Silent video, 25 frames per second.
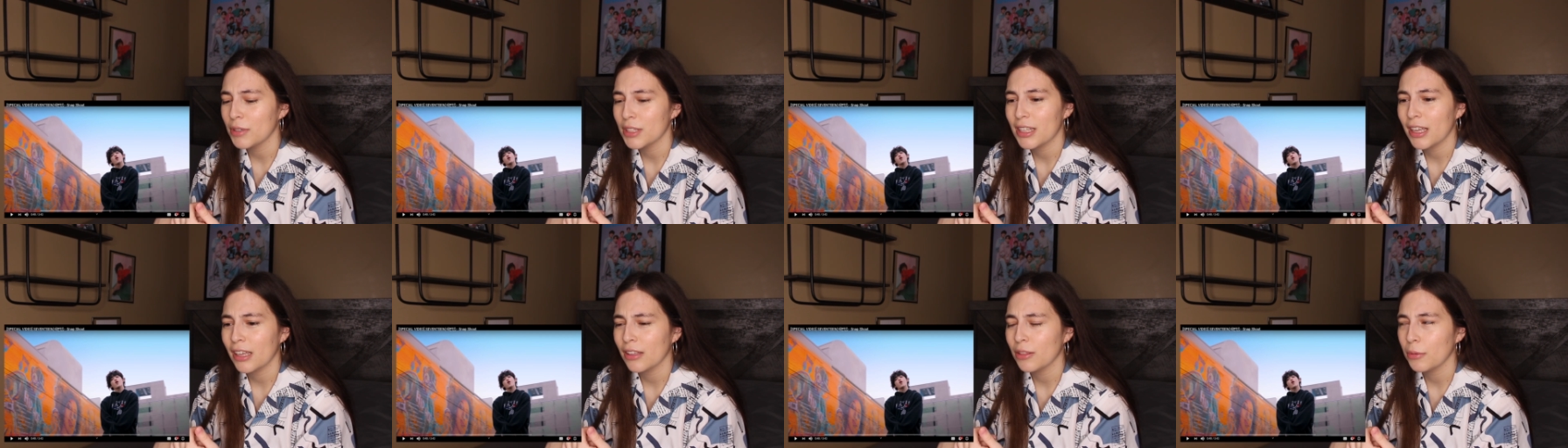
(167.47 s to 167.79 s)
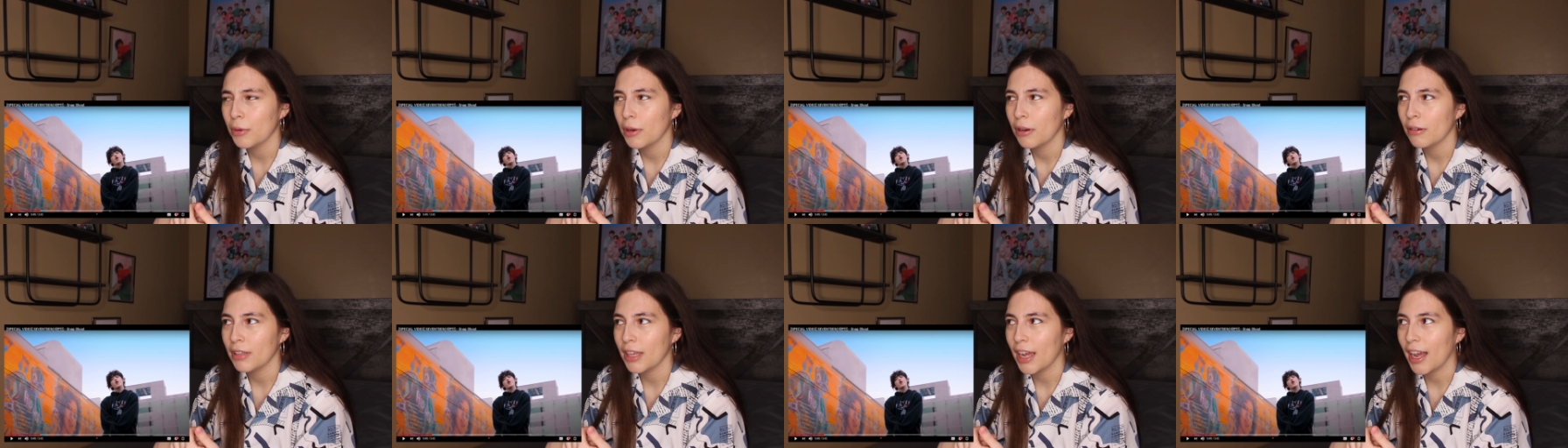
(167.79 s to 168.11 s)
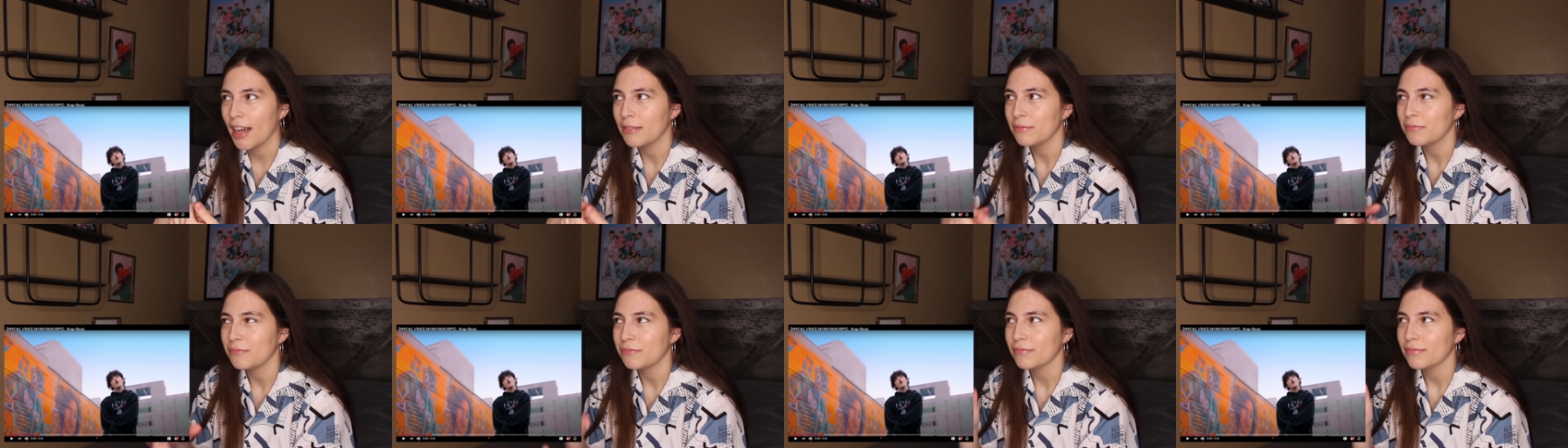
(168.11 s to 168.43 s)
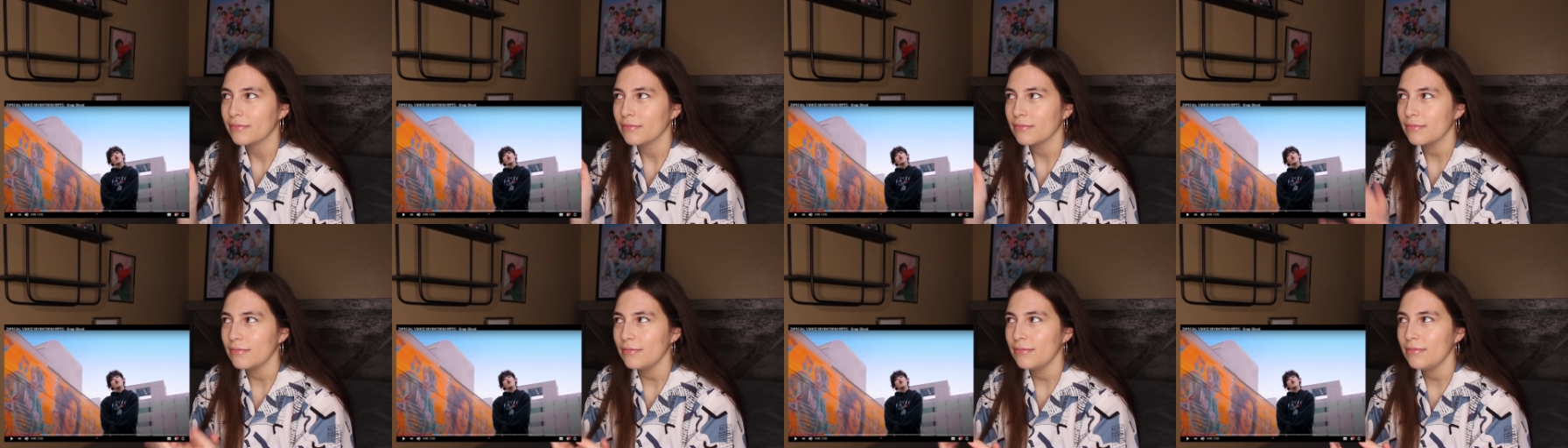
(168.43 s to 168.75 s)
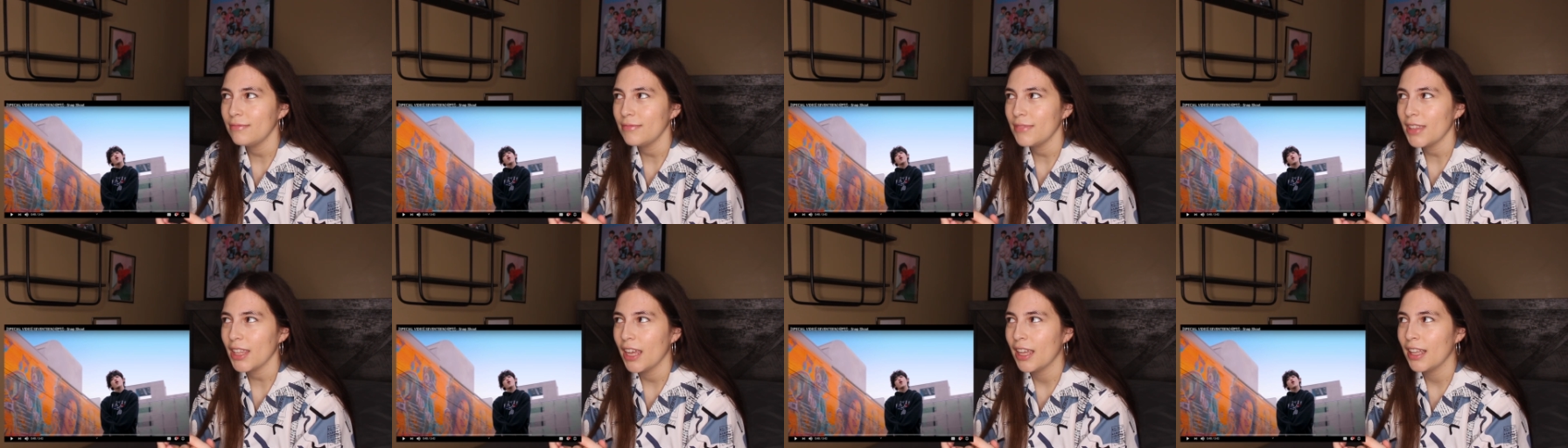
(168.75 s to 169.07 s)
Is it Hit the Road? Yeah.
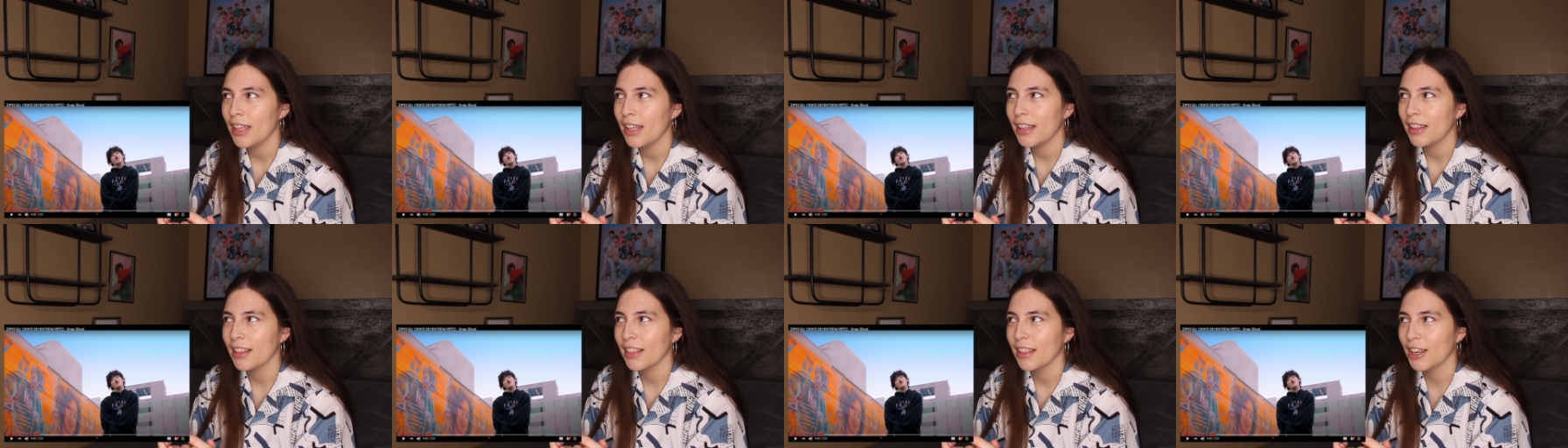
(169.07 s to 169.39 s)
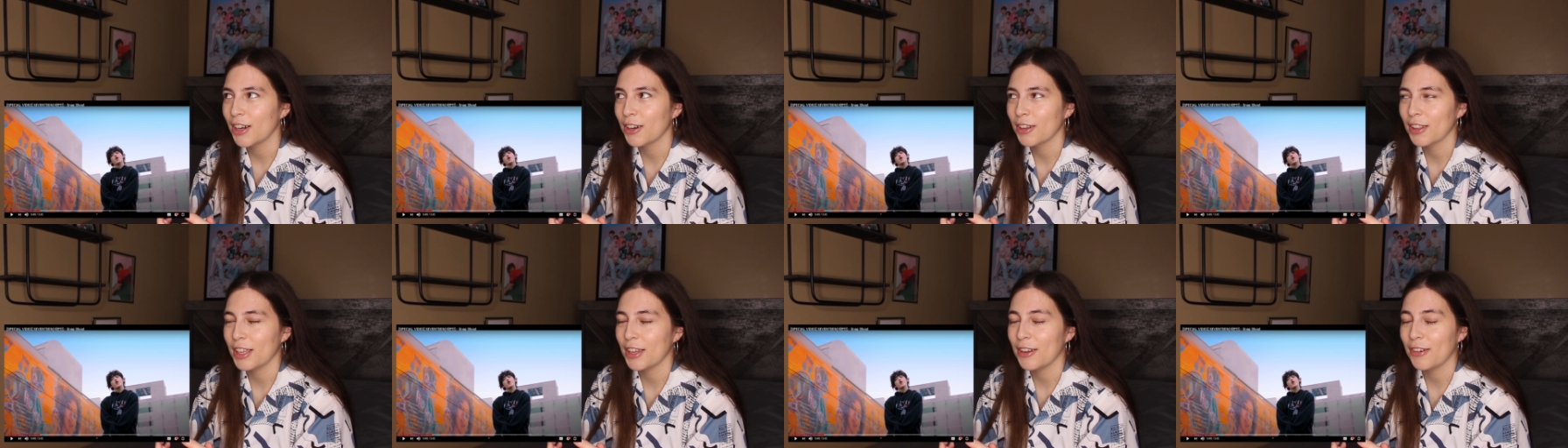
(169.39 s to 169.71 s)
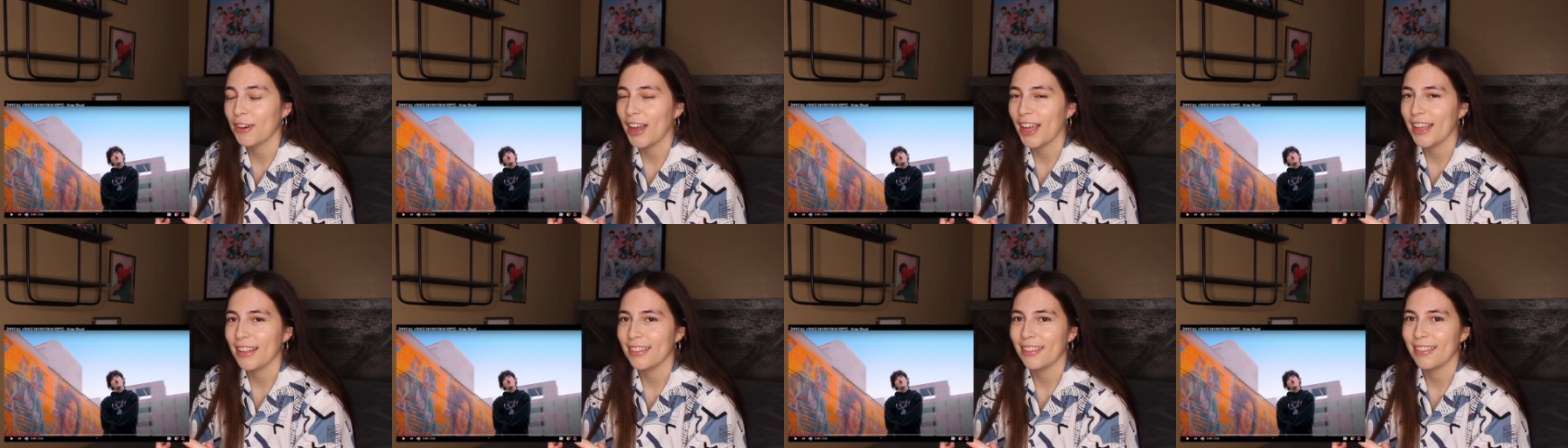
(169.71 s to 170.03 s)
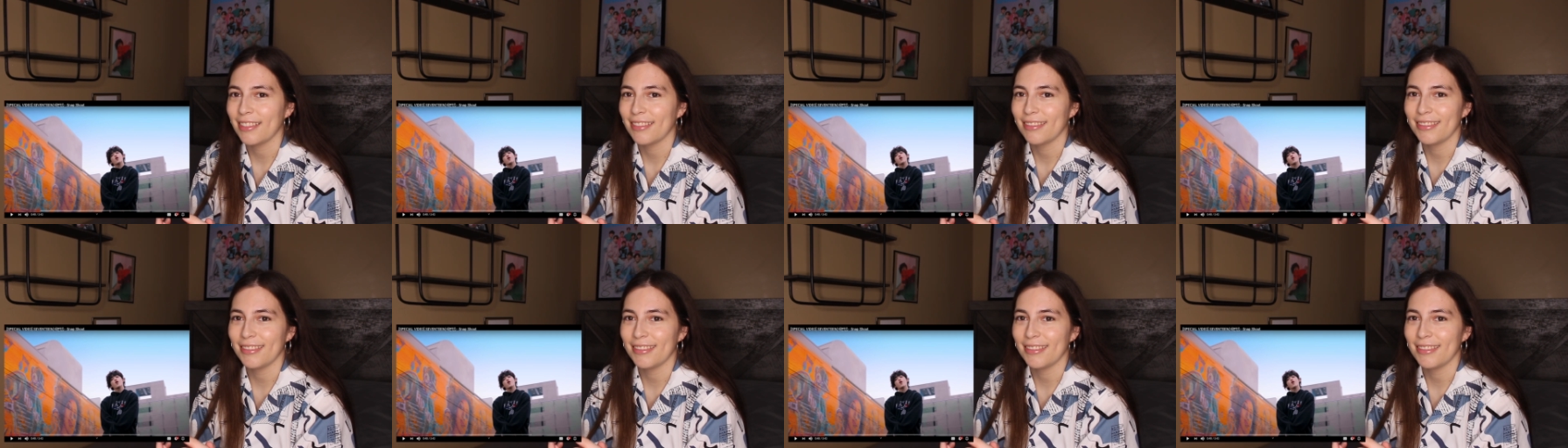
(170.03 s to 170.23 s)
I literally cried